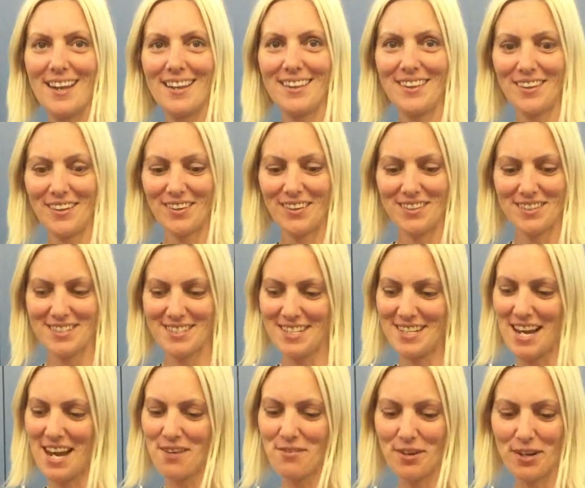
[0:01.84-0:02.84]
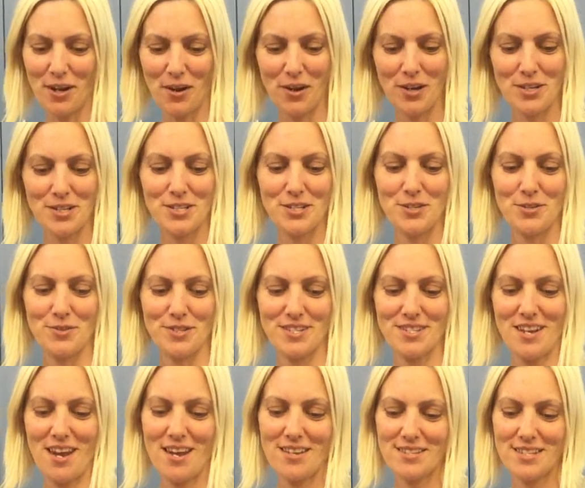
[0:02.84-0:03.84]
Hello, today we're going to do a
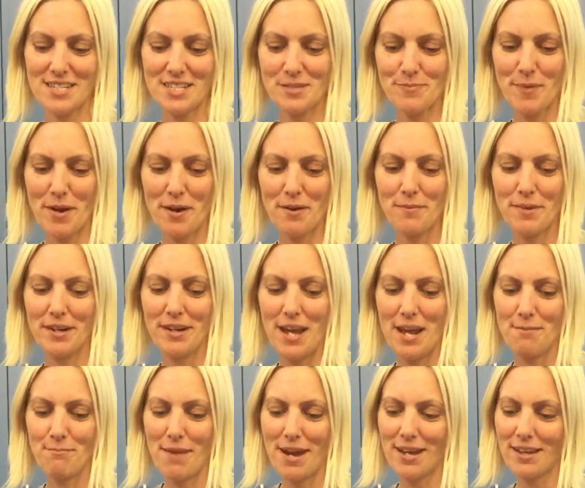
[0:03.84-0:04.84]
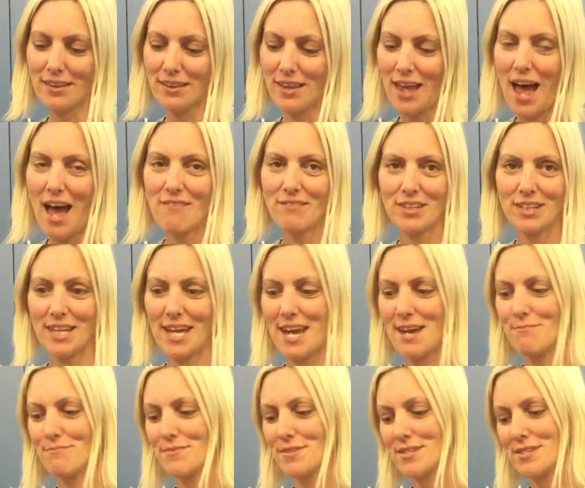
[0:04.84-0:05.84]
science experiment and make lava
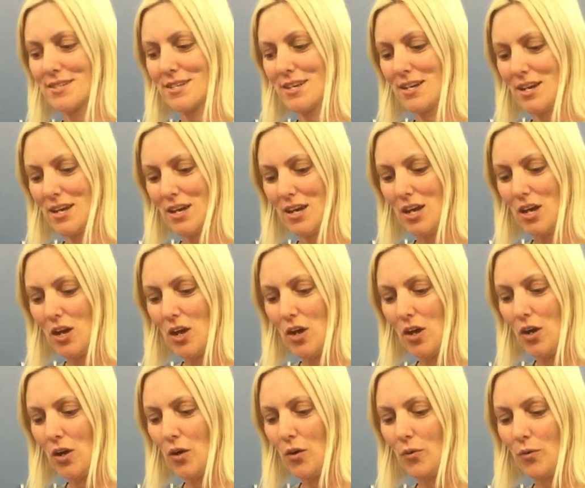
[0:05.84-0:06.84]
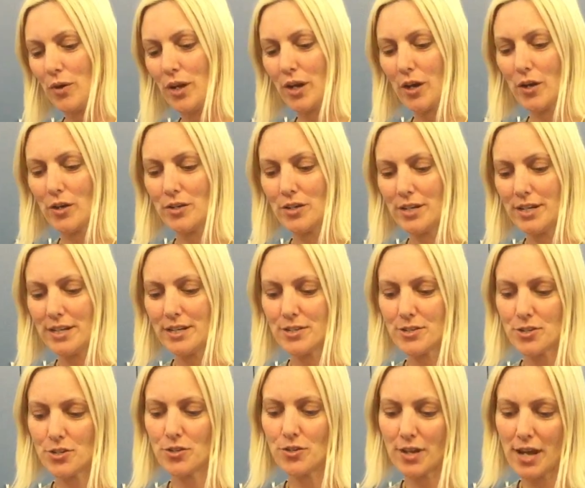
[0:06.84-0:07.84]
lamps. We're going to need
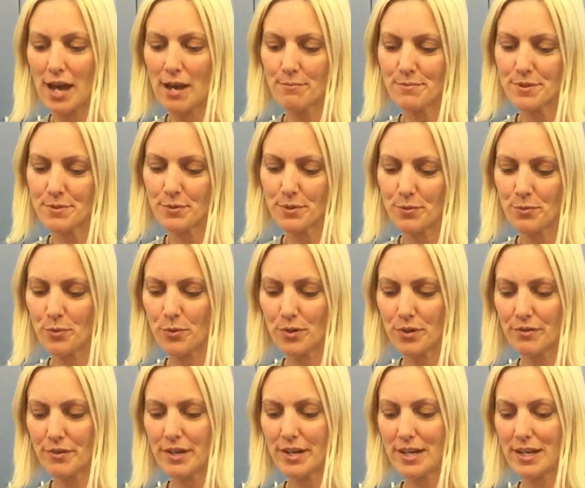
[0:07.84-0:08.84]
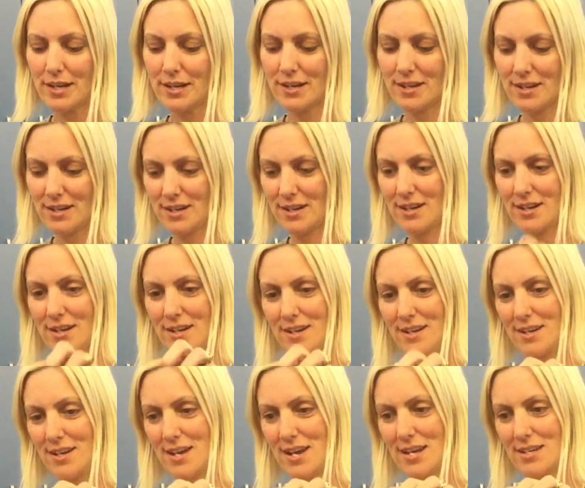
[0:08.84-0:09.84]
2 cups with water in it
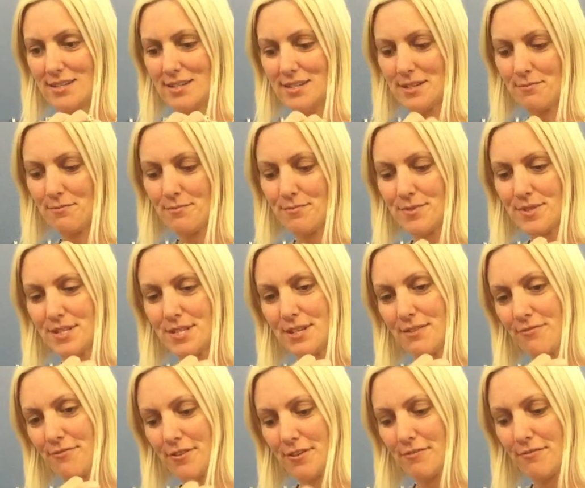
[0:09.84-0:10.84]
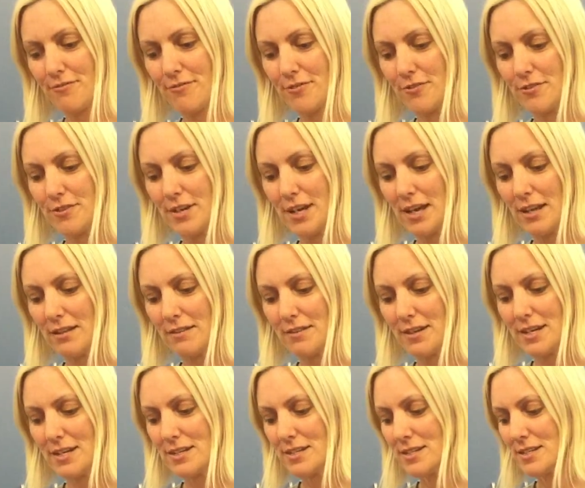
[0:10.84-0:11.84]
and some different food
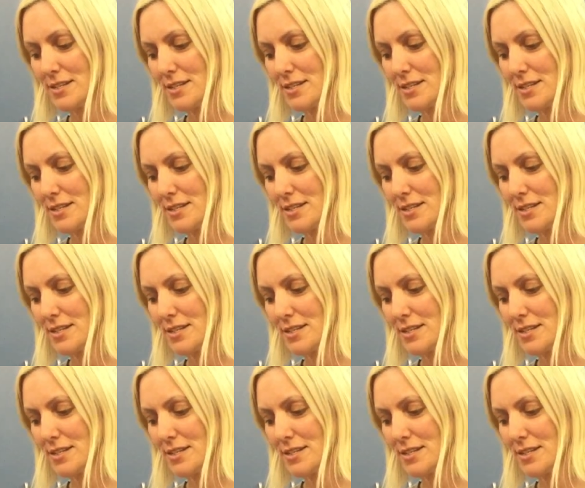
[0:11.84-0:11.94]
colorings.